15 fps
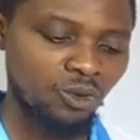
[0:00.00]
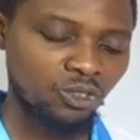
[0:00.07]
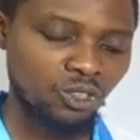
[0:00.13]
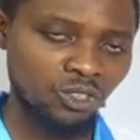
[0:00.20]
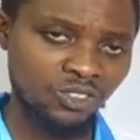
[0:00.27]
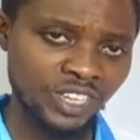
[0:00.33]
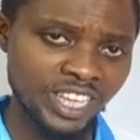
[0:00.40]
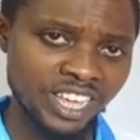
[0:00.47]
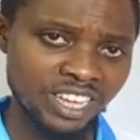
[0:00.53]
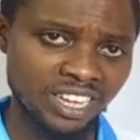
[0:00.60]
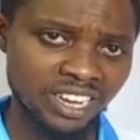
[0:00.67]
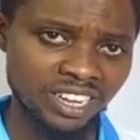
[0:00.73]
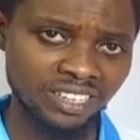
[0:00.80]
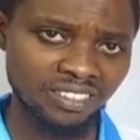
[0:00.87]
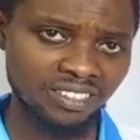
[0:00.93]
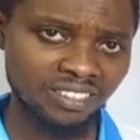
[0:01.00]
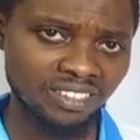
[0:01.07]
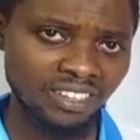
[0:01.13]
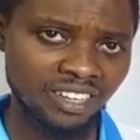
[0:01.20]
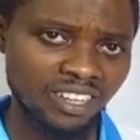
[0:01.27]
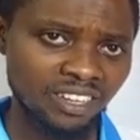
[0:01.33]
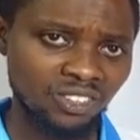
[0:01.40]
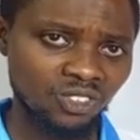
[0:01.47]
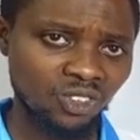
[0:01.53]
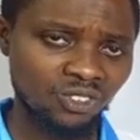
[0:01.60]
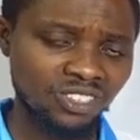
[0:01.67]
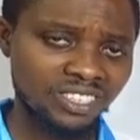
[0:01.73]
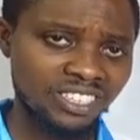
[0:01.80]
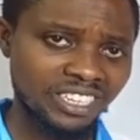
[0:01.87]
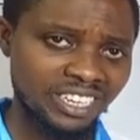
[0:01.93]
Does it increase?
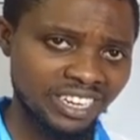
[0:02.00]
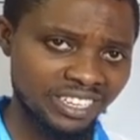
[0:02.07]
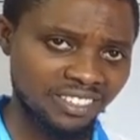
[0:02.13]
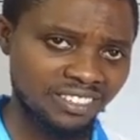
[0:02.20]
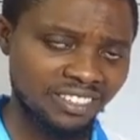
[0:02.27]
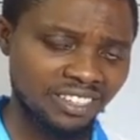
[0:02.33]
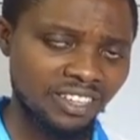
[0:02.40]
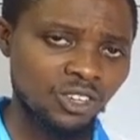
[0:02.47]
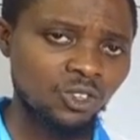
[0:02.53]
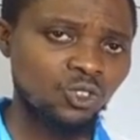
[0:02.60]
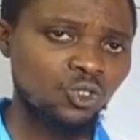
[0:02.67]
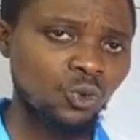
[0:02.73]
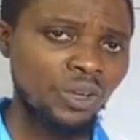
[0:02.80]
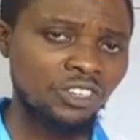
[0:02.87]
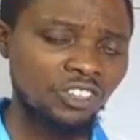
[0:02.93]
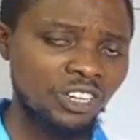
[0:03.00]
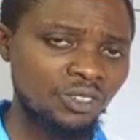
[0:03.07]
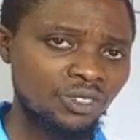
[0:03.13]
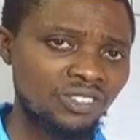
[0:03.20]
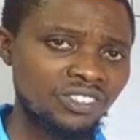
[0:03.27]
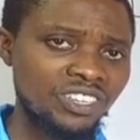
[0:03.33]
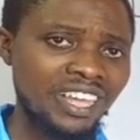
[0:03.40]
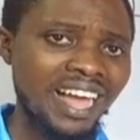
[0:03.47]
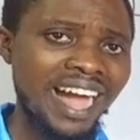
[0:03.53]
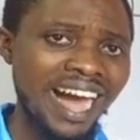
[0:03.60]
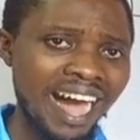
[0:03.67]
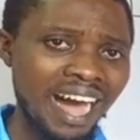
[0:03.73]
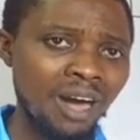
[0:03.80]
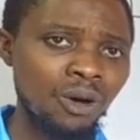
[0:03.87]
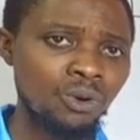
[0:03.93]
Does it decrease? So we are trying to see
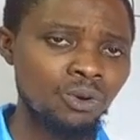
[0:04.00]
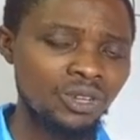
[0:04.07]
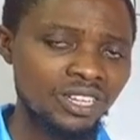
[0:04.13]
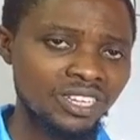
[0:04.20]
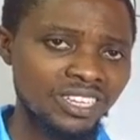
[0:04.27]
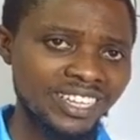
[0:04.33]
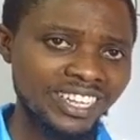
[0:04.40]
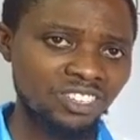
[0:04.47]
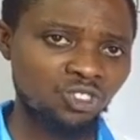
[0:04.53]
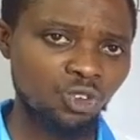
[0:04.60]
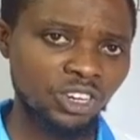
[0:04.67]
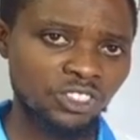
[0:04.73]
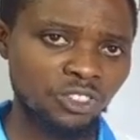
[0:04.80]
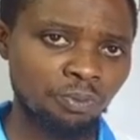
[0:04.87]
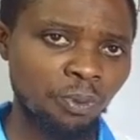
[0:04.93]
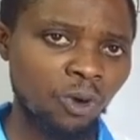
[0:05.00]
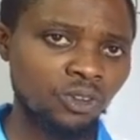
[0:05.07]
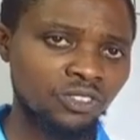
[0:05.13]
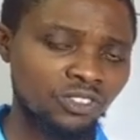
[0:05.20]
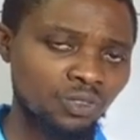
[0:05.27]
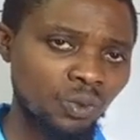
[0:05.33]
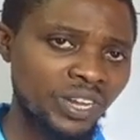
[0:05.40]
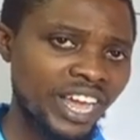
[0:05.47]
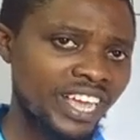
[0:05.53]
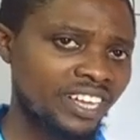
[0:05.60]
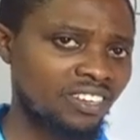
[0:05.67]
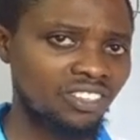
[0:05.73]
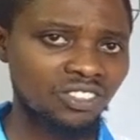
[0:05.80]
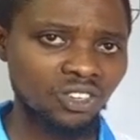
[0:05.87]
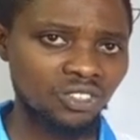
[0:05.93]
how it responds, whether
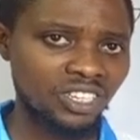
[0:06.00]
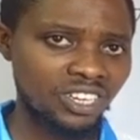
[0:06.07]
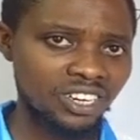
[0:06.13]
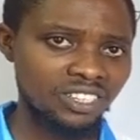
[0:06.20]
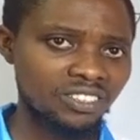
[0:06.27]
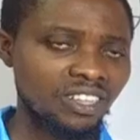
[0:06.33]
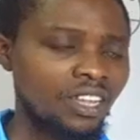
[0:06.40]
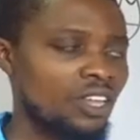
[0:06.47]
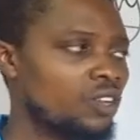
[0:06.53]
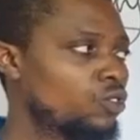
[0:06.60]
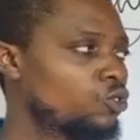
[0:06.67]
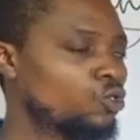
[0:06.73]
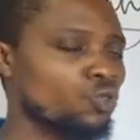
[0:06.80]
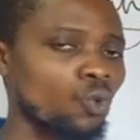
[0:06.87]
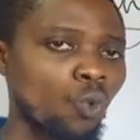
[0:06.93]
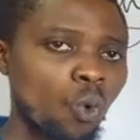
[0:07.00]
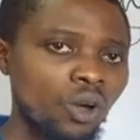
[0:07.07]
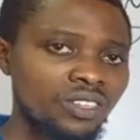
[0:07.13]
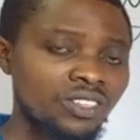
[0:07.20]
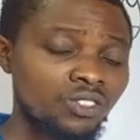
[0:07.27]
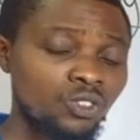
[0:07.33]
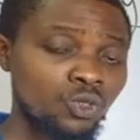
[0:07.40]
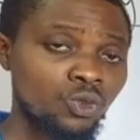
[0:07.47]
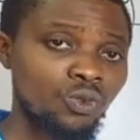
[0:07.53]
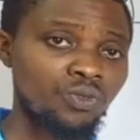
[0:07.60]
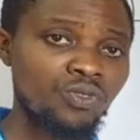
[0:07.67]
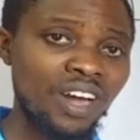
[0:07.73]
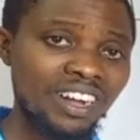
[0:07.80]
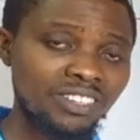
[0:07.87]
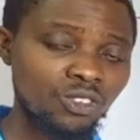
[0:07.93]
increase or decrease, to
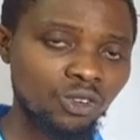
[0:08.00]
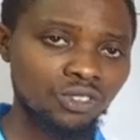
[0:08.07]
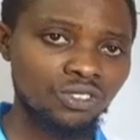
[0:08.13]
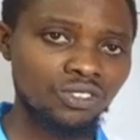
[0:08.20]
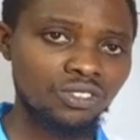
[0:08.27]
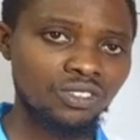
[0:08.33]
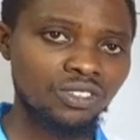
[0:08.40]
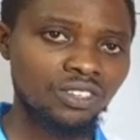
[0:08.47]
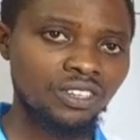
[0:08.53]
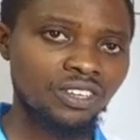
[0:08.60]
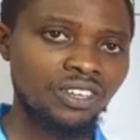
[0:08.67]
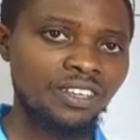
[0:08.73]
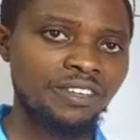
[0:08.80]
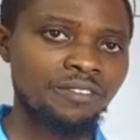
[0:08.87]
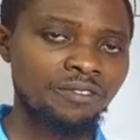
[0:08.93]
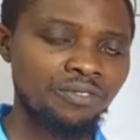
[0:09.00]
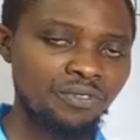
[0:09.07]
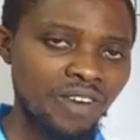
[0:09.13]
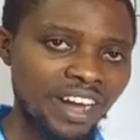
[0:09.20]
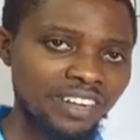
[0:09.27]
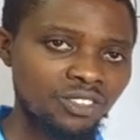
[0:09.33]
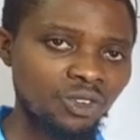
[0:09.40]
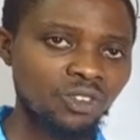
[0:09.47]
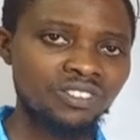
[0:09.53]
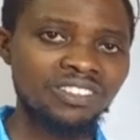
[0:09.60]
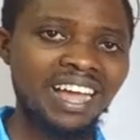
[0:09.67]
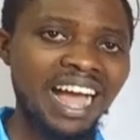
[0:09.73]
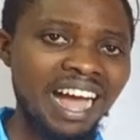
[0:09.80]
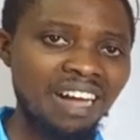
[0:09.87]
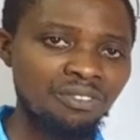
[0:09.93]
factors
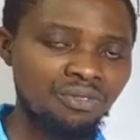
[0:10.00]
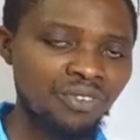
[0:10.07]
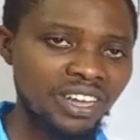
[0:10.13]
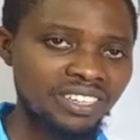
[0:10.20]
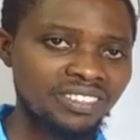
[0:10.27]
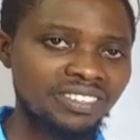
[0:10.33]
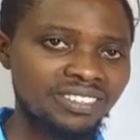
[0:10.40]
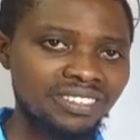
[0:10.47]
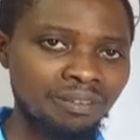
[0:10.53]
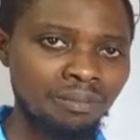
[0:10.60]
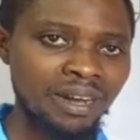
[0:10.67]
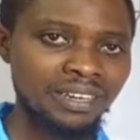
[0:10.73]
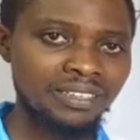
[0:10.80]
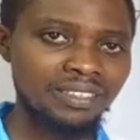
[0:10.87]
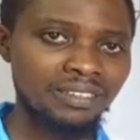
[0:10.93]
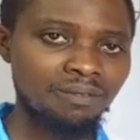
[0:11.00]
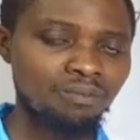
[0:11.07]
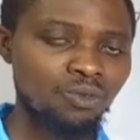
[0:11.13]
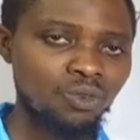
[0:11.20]
affecting demand.